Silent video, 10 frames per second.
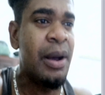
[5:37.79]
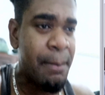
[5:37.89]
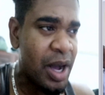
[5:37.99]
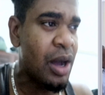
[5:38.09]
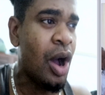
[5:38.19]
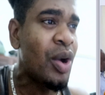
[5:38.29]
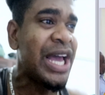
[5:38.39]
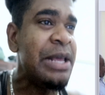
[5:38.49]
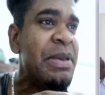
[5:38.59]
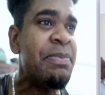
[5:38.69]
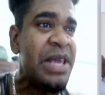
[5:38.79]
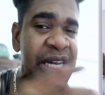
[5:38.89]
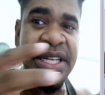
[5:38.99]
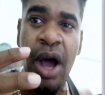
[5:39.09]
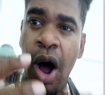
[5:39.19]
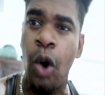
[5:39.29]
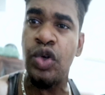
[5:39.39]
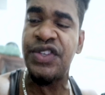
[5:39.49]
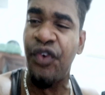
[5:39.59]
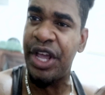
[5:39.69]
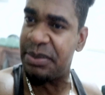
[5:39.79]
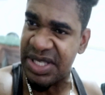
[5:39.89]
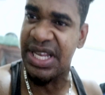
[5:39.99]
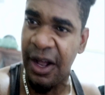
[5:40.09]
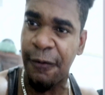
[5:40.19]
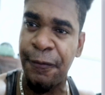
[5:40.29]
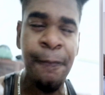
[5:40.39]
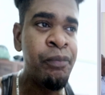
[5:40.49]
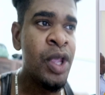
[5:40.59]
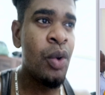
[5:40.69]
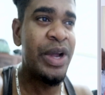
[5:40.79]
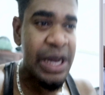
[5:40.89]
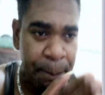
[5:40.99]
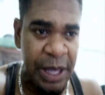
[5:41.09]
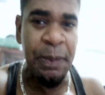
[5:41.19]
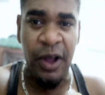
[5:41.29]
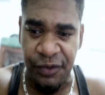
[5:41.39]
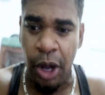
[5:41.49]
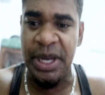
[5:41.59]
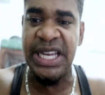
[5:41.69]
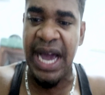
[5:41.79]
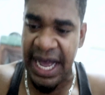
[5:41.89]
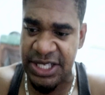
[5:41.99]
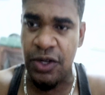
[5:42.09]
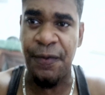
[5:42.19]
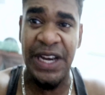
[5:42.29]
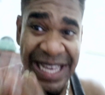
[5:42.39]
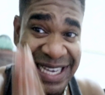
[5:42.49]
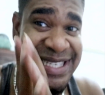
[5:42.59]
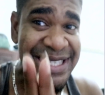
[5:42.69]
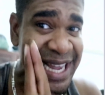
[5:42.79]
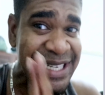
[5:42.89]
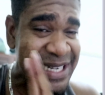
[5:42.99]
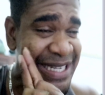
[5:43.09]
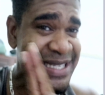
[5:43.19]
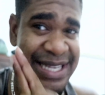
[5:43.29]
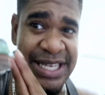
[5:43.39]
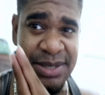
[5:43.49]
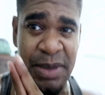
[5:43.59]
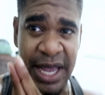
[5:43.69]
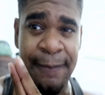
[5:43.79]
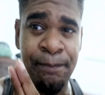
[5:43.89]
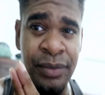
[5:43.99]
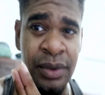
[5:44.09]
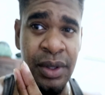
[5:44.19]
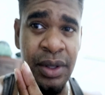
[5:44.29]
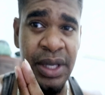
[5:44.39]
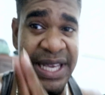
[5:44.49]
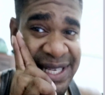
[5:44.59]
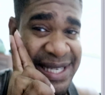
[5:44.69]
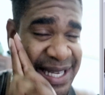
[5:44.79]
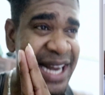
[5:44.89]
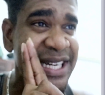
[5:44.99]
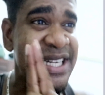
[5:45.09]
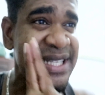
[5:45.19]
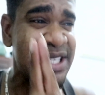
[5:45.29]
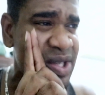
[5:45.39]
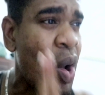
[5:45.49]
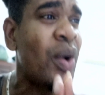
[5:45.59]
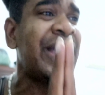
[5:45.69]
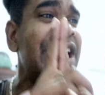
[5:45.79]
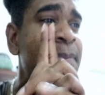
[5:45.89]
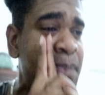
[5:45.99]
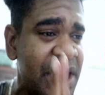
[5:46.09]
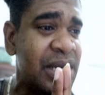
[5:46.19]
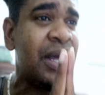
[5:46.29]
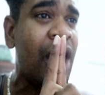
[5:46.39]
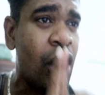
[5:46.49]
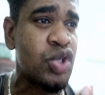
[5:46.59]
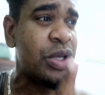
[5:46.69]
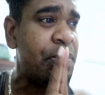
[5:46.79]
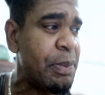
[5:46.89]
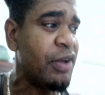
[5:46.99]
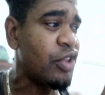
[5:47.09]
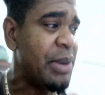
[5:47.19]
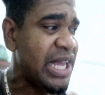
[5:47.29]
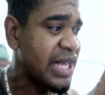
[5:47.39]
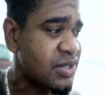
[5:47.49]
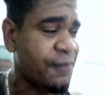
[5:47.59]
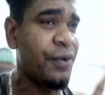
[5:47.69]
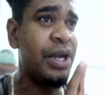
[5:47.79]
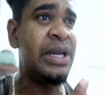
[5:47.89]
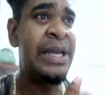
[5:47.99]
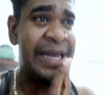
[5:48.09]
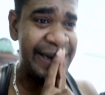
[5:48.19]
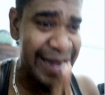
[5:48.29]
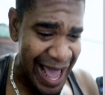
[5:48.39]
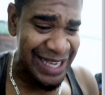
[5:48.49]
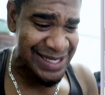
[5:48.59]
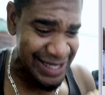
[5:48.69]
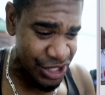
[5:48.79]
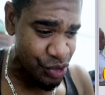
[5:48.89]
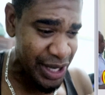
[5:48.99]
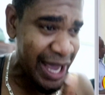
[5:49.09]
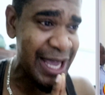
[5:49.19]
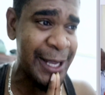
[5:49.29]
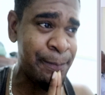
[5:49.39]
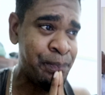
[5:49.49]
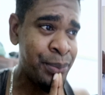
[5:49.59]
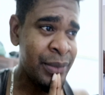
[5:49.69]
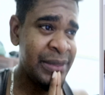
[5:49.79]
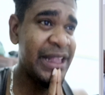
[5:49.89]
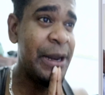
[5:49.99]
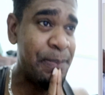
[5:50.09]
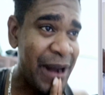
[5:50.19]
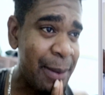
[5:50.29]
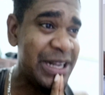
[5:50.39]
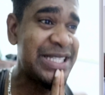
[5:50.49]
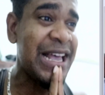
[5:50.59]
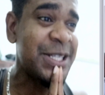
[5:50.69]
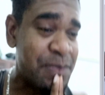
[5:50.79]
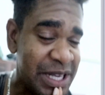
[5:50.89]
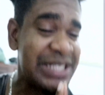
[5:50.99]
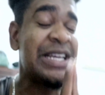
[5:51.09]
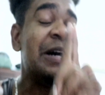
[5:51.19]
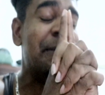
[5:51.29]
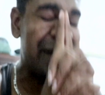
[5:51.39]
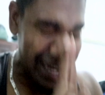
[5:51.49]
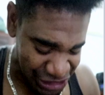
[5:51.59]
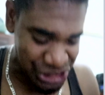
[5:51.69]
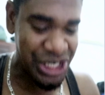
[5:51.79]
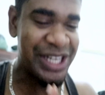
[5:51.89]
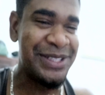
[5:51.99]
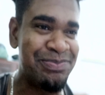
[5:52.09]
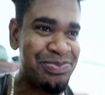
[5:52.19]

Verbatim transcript: Um, uh, how can he be building a house for himself when the people of Dominica are suffering? He stated these things, man. He stated these things. How can he build a house when the people of Dominica are suffering? Next thing you're hearing that the prime minister has built a mansion.